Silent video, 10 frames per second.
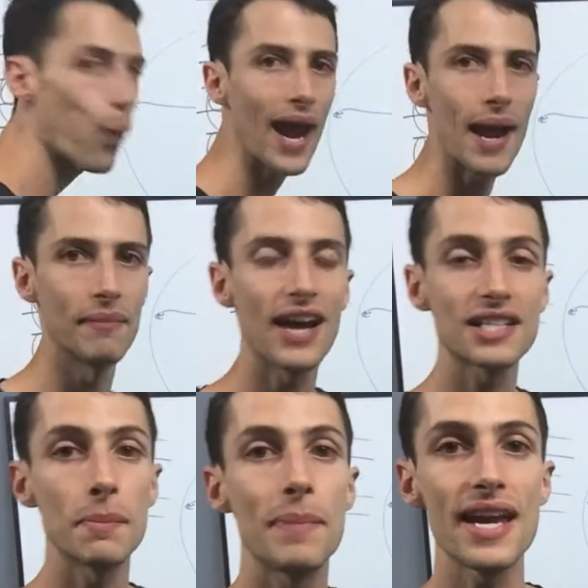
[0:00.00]
wham,
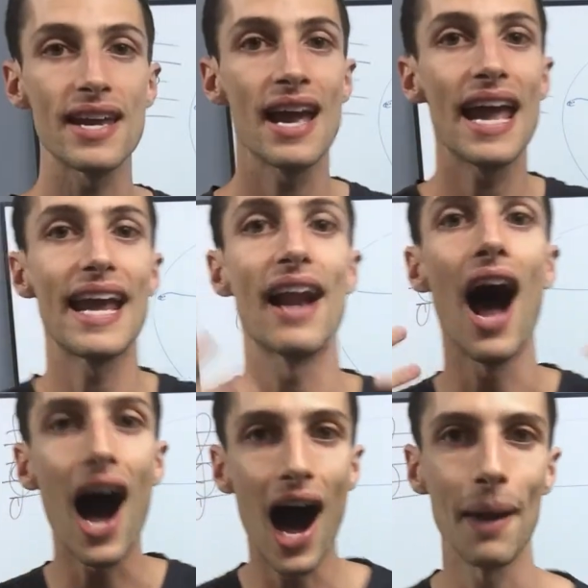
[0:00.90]
that's a B in a
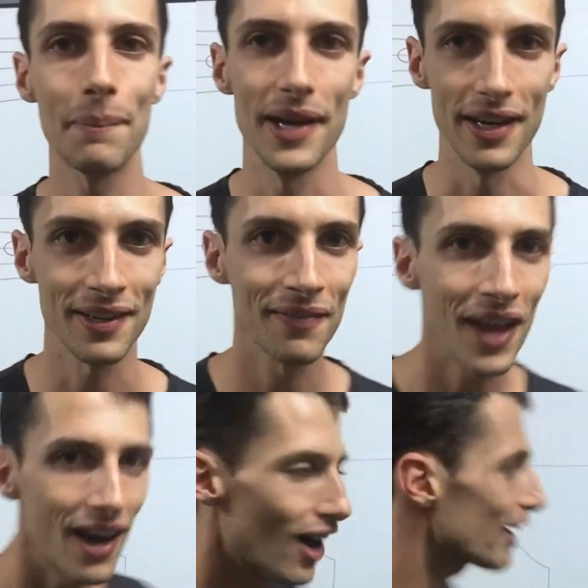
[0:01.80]
heartbeat.
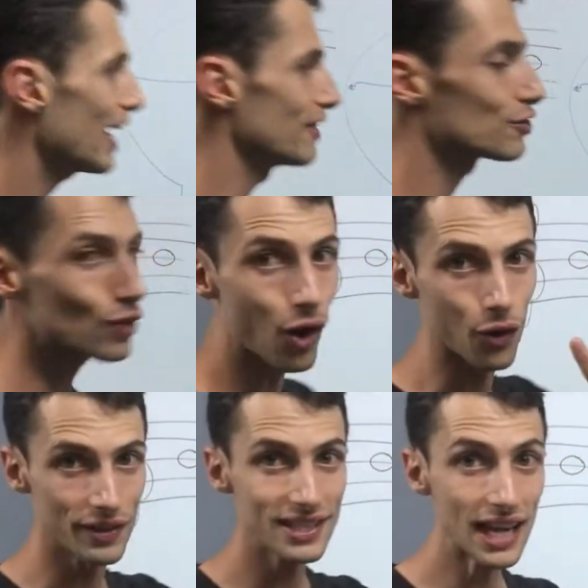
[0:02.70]
Okay,
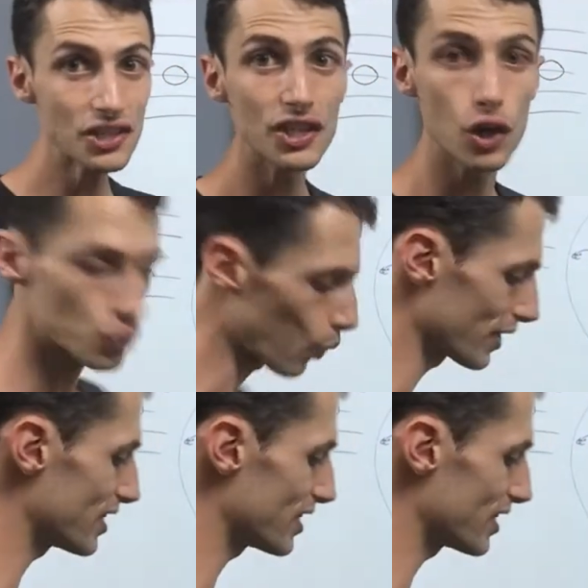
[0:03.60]
so this actually goes one